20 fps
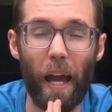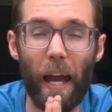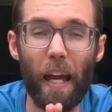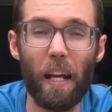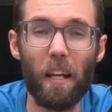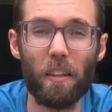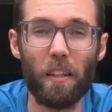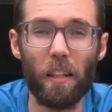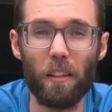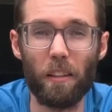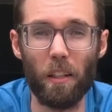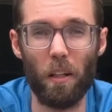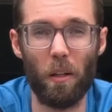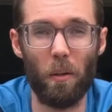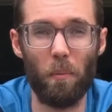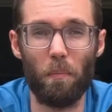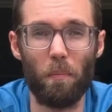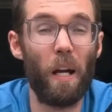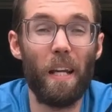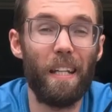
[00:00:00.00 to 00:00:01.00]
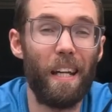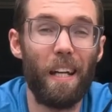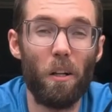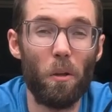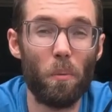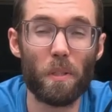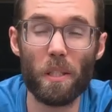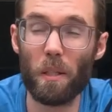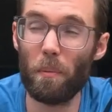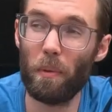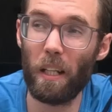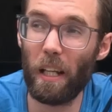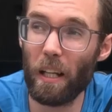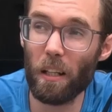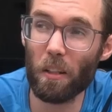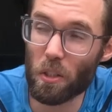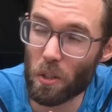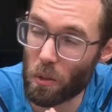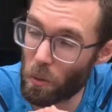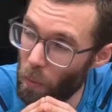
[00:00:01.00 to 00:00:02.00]
Anything that might help somebody
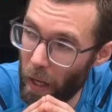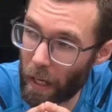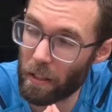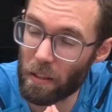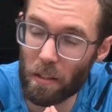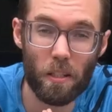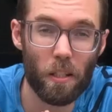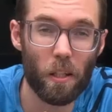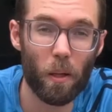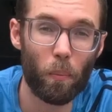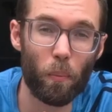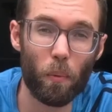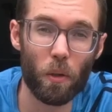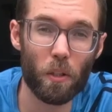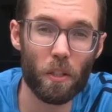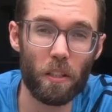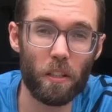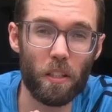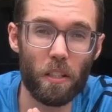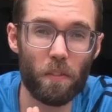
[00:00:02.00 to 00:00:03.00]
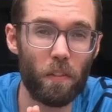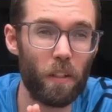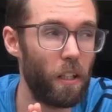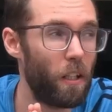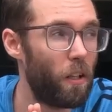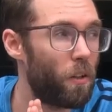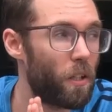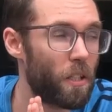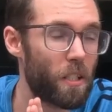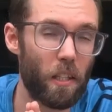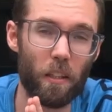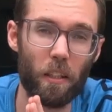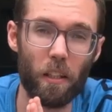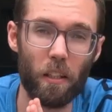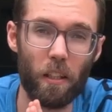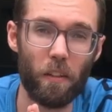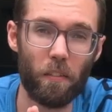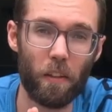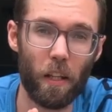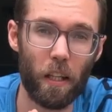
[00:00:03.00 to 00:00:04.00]
else who ends up watching this video because they're
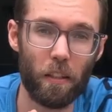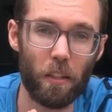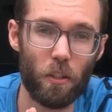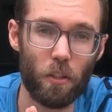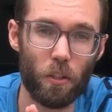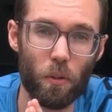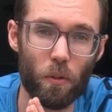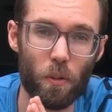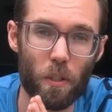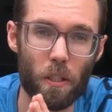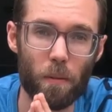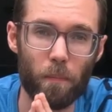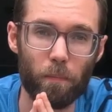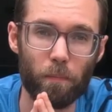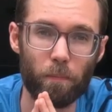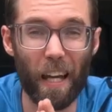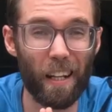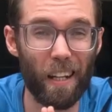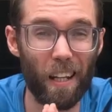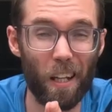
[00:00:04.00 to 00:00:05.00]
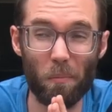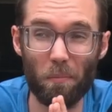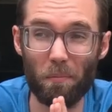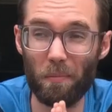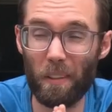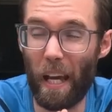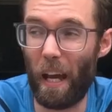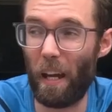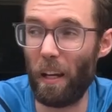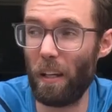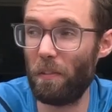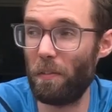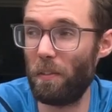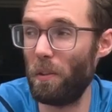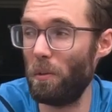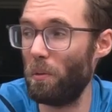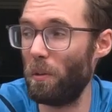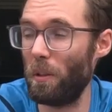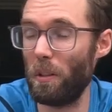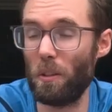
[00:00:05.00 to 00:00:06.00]
thinking of getting these shoes. And yeah, if
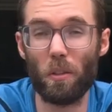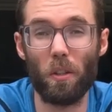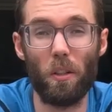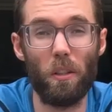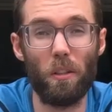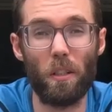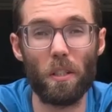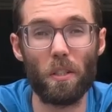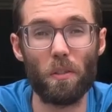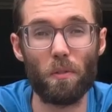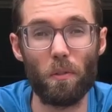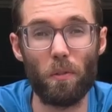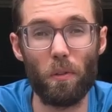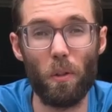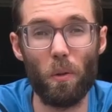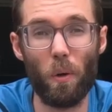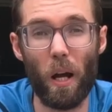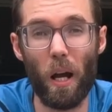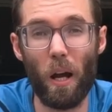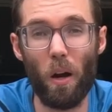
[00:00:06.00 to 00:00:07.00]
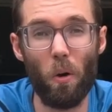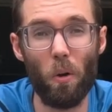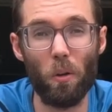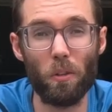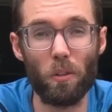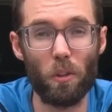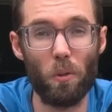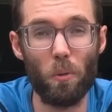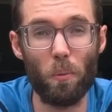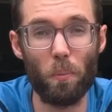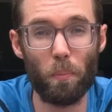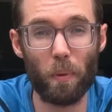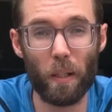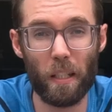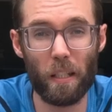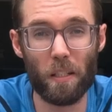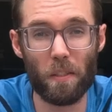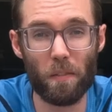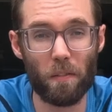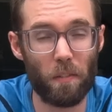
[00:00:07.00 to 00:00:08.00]
you enjoyed this review at all,
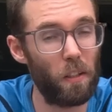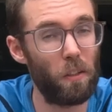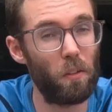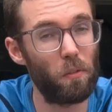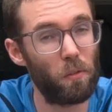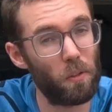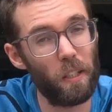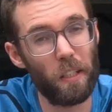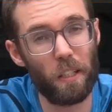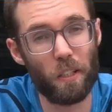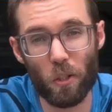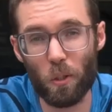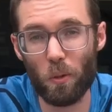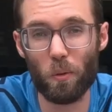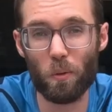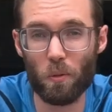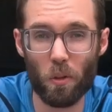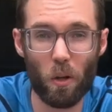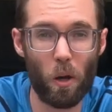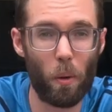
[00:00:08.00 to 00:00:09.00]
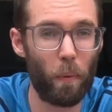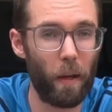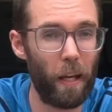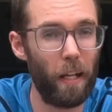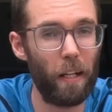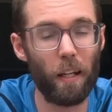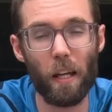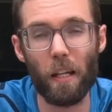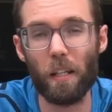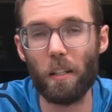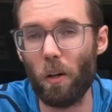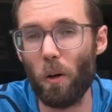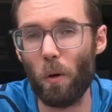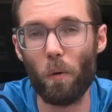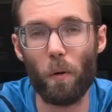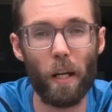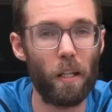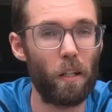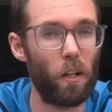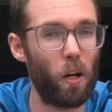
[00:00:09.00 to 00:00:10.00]
please feel free to drop a like
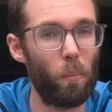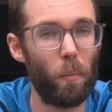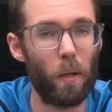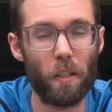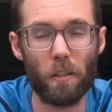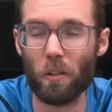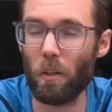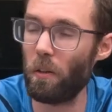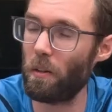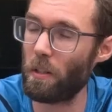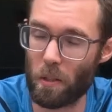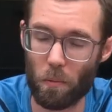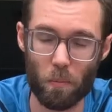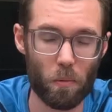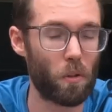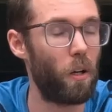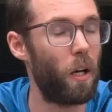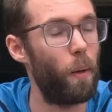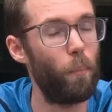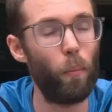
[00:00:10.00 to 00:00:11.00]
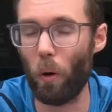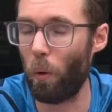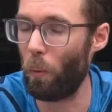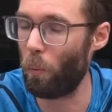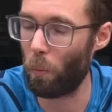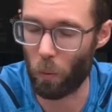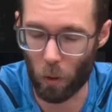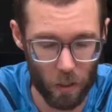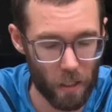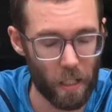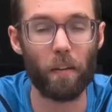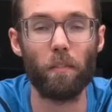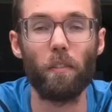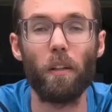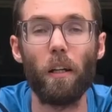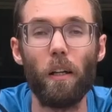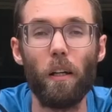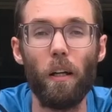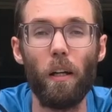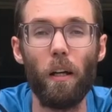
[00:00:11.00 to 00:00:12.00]
or a comment or a subscribe or
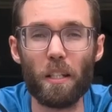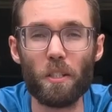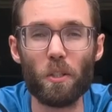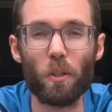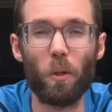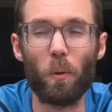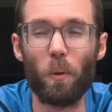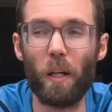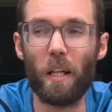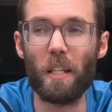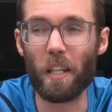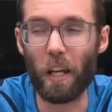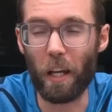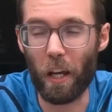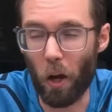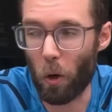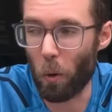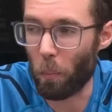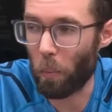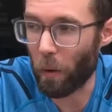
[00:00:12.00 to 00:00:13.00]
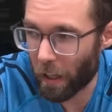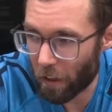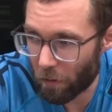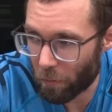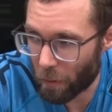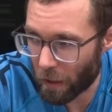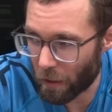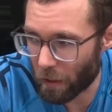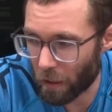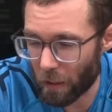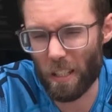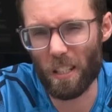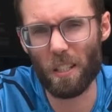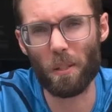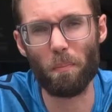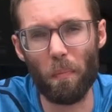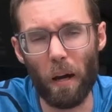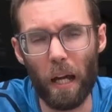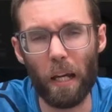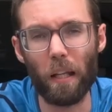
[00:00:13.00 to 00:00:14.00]
whatever. As always, I hope I have been at
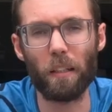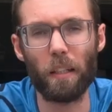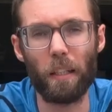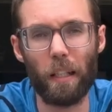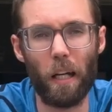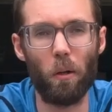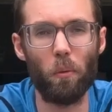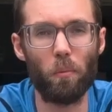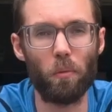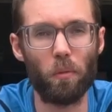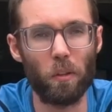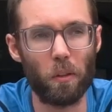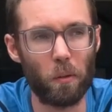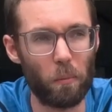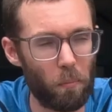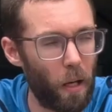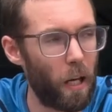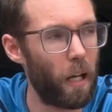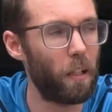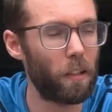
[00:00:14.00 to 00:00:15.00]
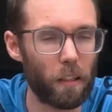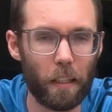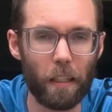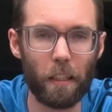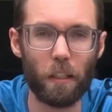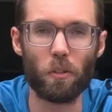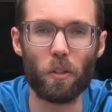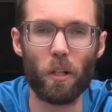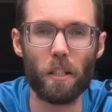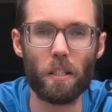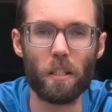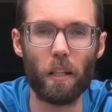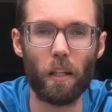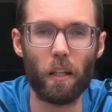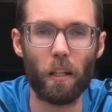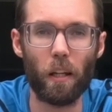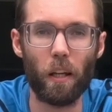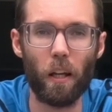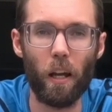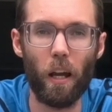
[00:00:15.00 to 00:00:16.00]
least mildly helpful and mildly
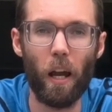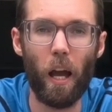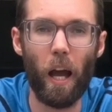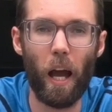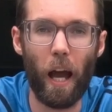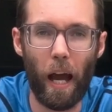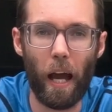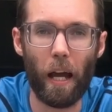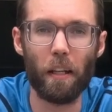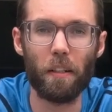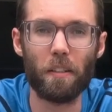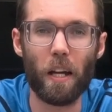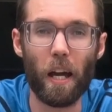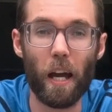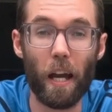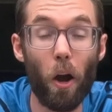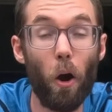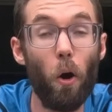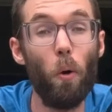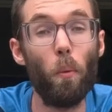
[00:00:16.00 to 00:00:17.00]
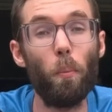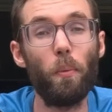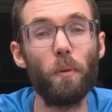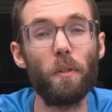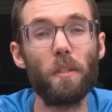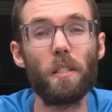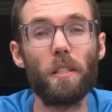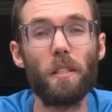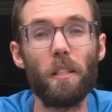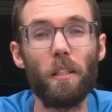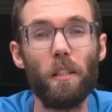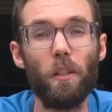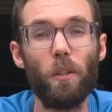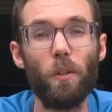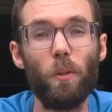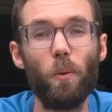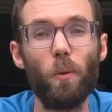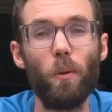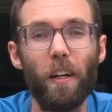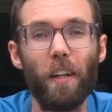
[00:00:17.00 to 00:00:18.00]
interesting. And I hope to see
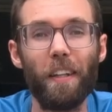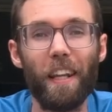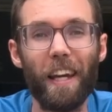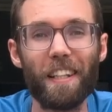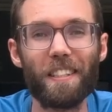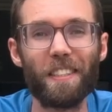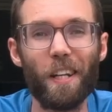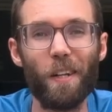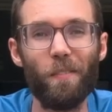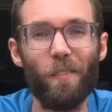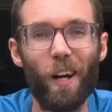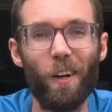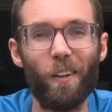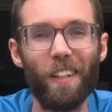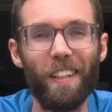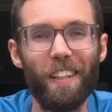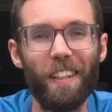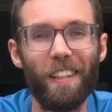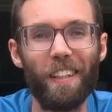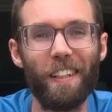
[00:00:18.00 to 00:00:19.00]
you next time out.